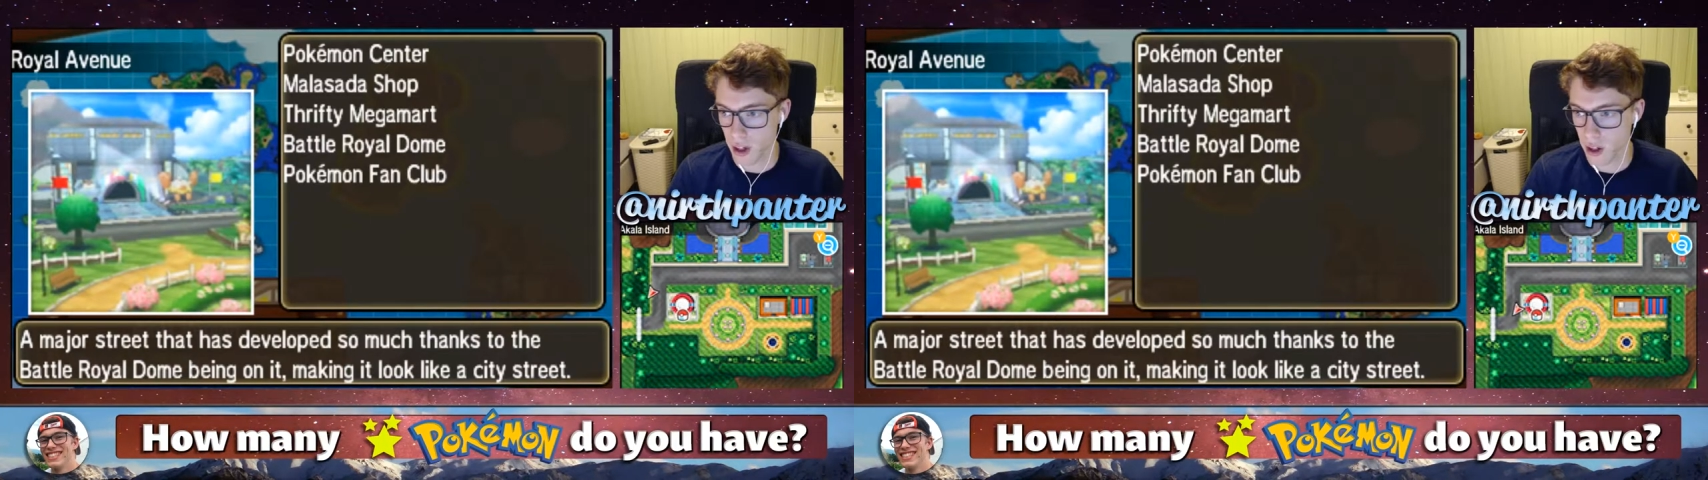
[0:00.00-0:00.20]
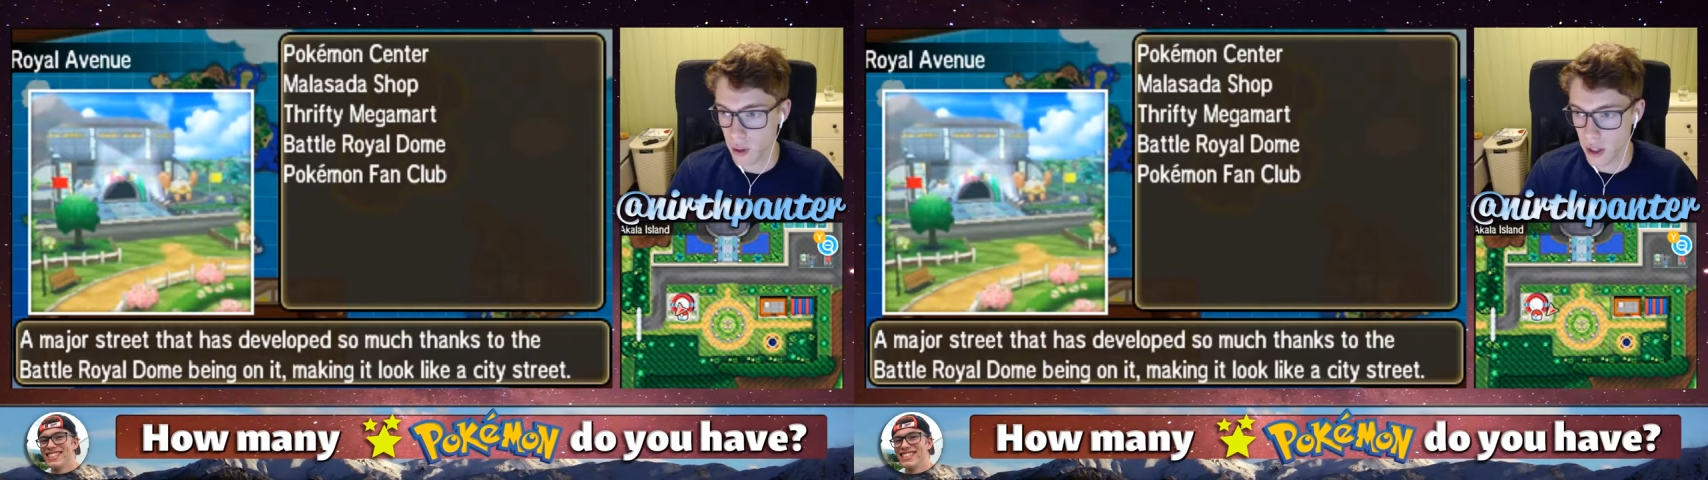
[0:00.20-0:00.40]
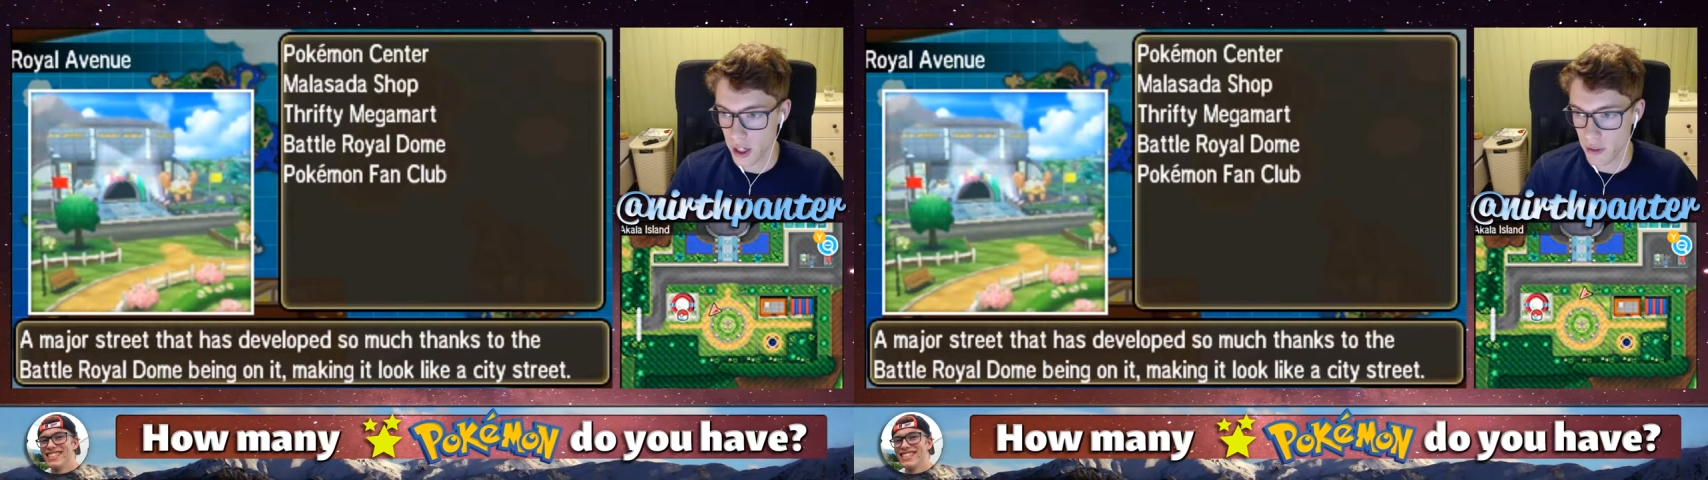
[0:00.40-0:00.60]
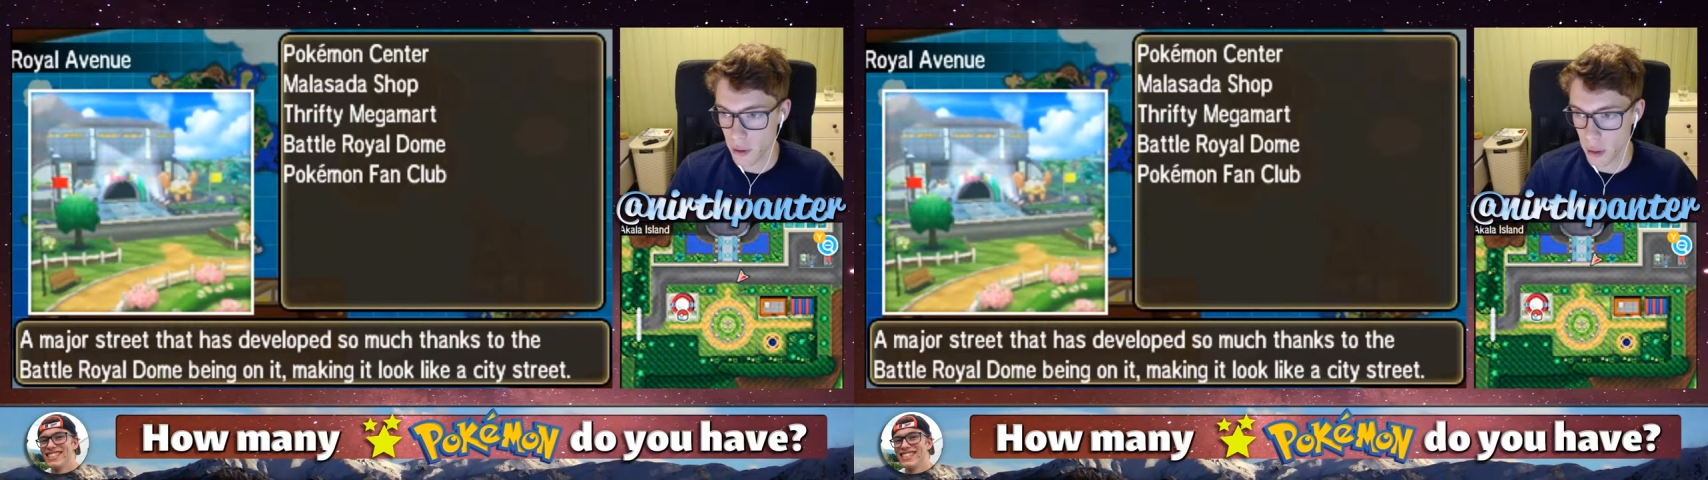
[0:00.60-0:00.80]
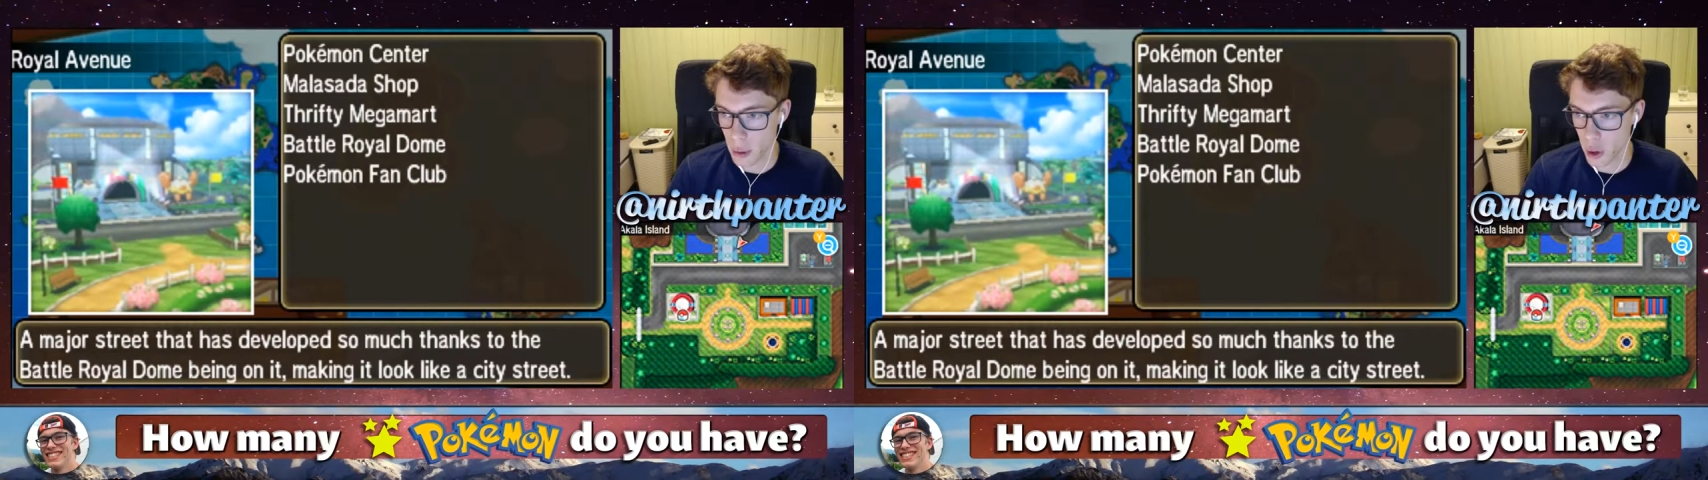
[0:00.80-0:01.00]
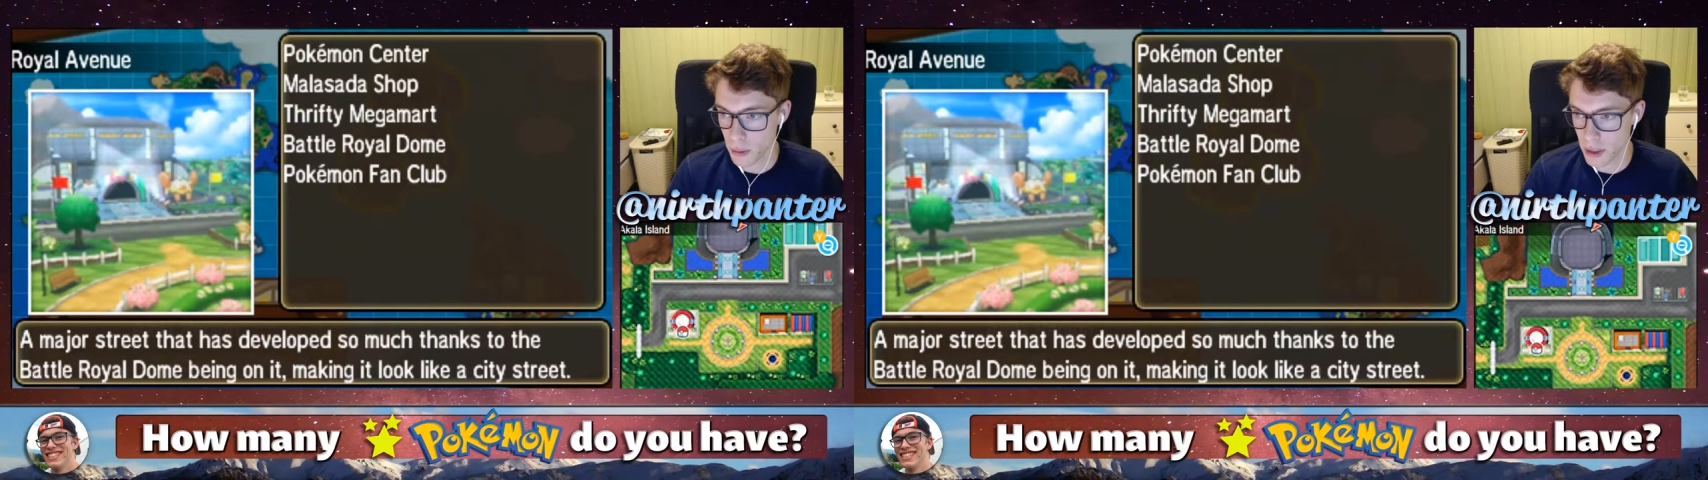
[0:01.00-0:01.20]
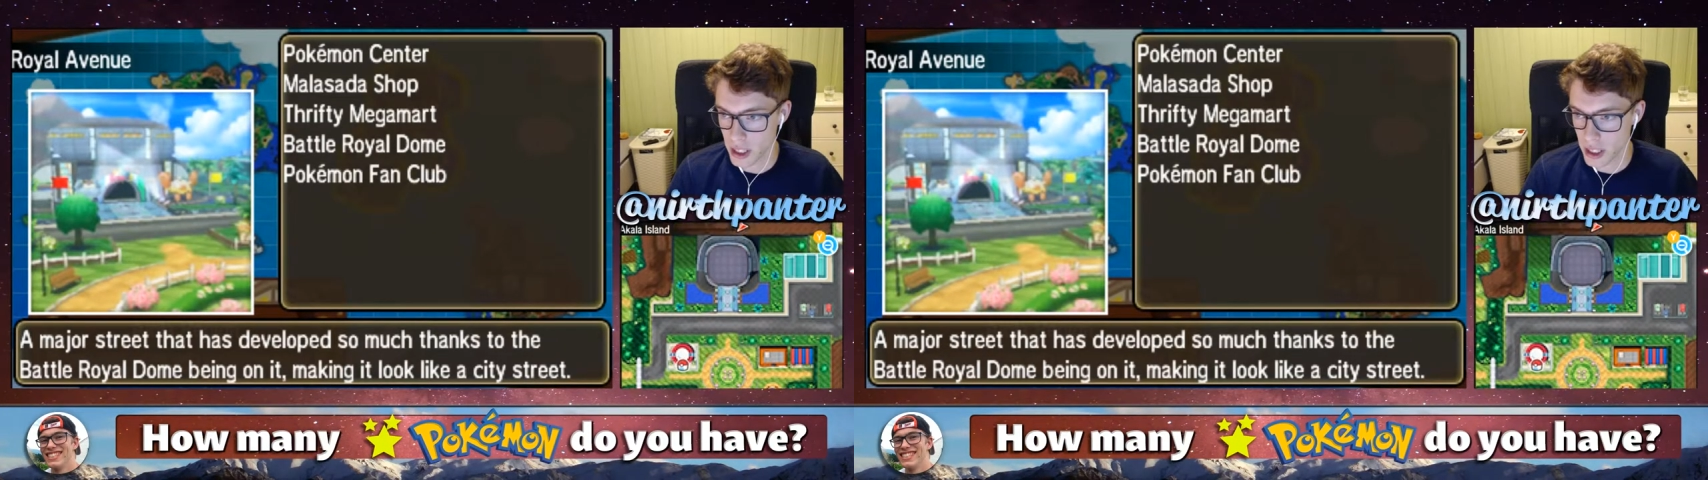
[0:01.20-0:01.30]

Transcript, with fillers: you can head from the Pokemon